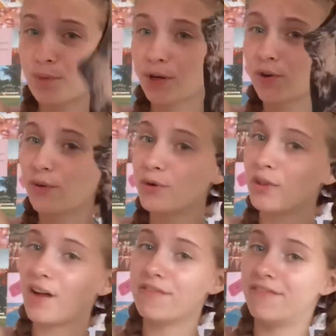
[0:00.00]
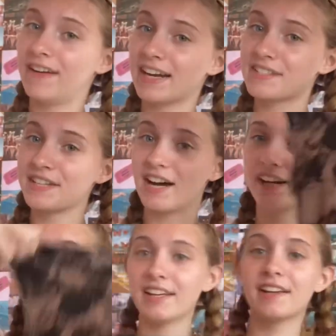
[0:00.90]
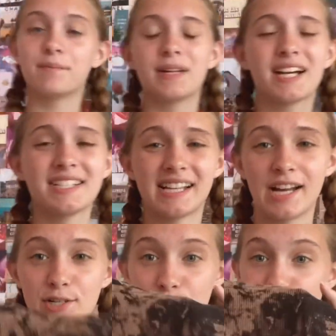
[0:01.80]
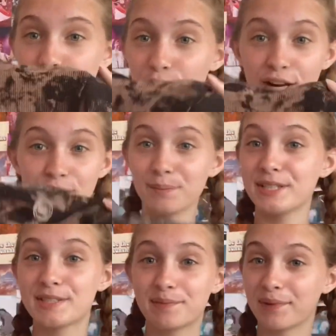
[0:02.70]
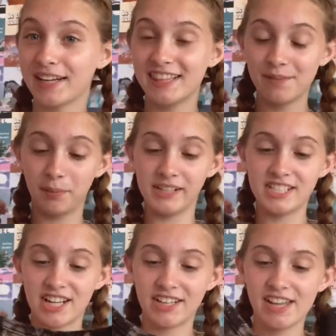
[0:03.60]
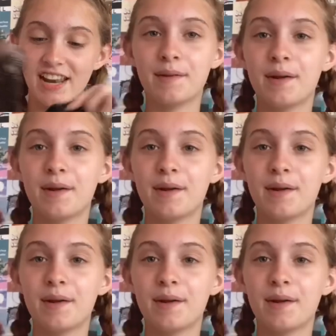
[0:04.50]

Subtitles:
cool effects on it because I just randomly sprayed the bleach on it,